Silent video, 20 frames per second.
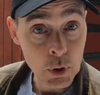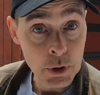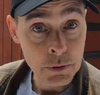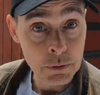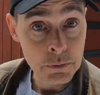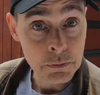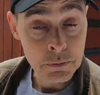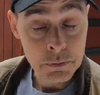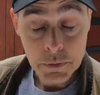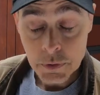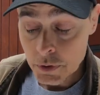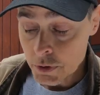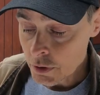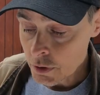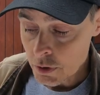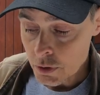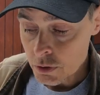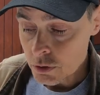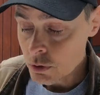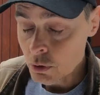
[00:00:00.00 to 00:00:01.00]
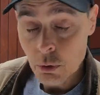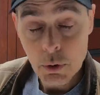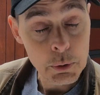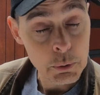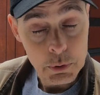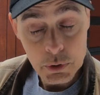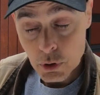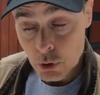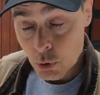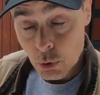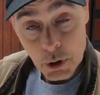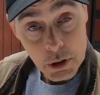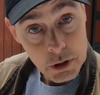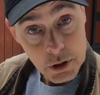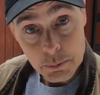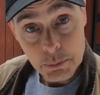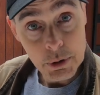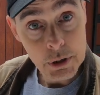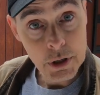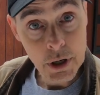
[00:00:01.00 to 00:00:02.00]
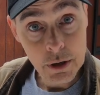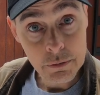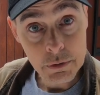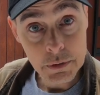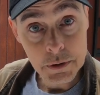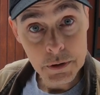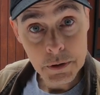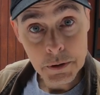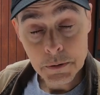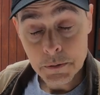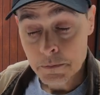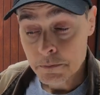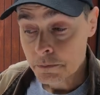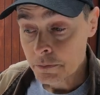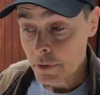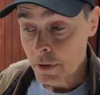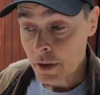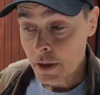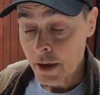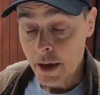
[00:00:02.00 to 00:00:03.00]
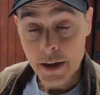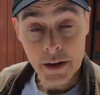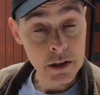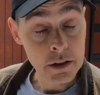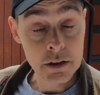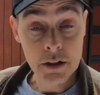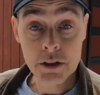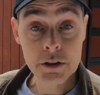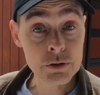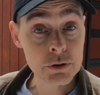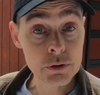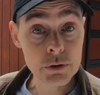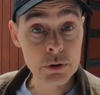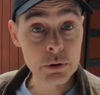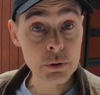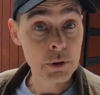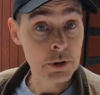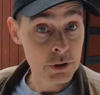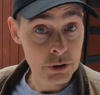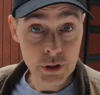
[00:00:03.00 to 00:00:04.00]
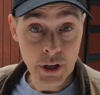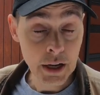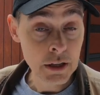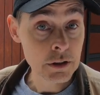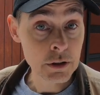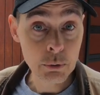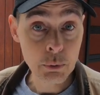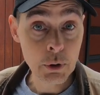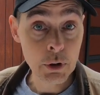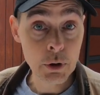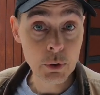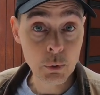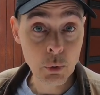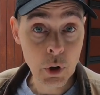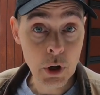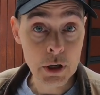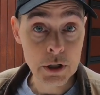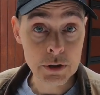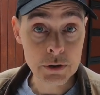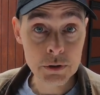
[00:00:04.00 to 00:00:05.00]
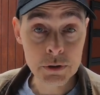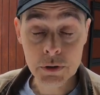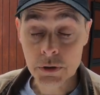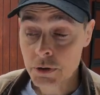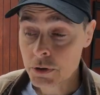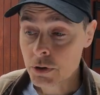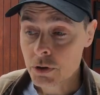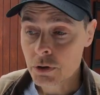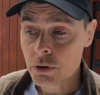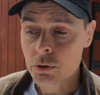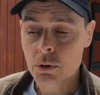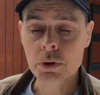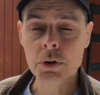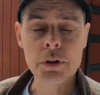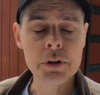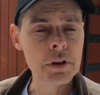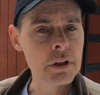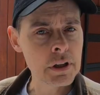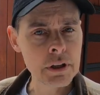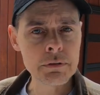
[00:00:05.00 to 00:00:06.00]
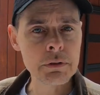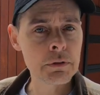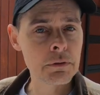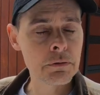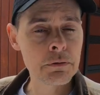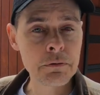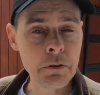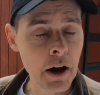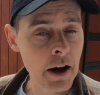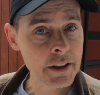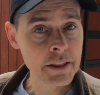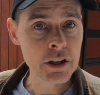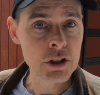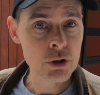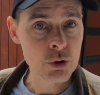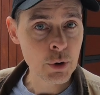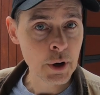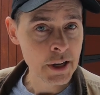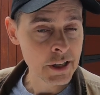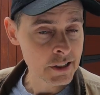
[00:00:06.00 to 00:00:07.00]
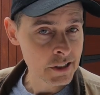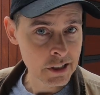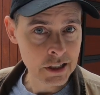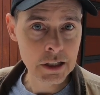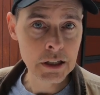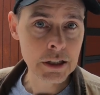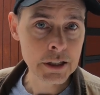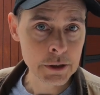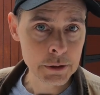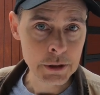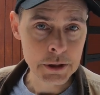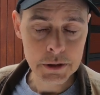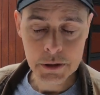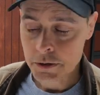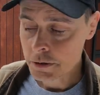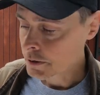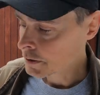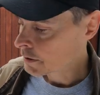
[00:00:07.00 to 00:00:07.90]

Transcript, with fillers: one, so it would quickly be covered. And unless you knew exactly where it was, you couldn't even find the drain to clear it